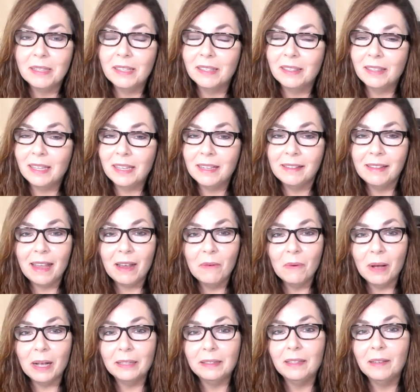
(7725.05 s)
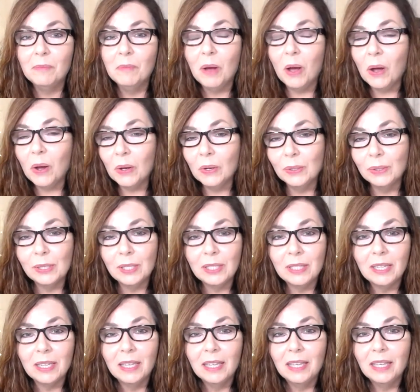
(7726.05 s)
The thing they want the
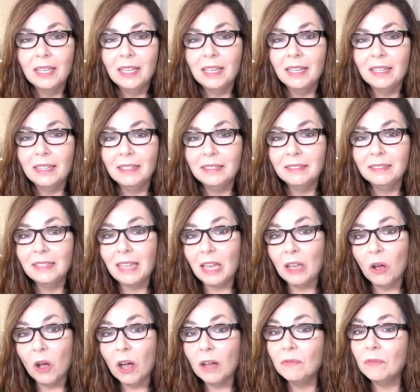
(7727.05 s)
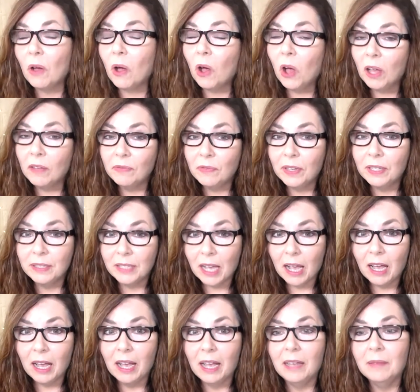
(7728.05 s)
most, they off
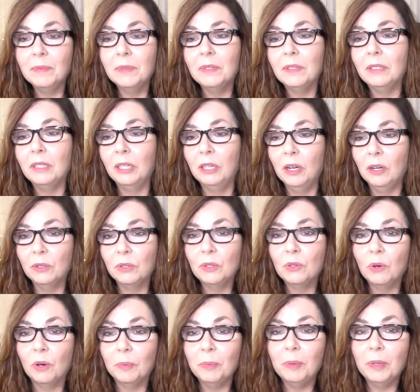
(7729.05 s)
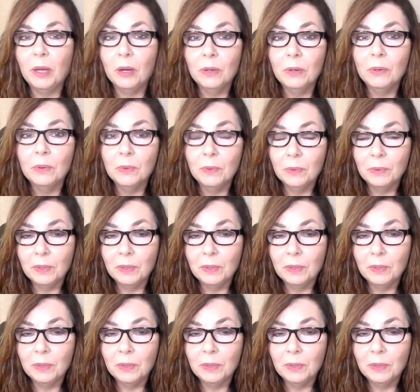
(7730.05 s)
oftentimes, you know, Scorpio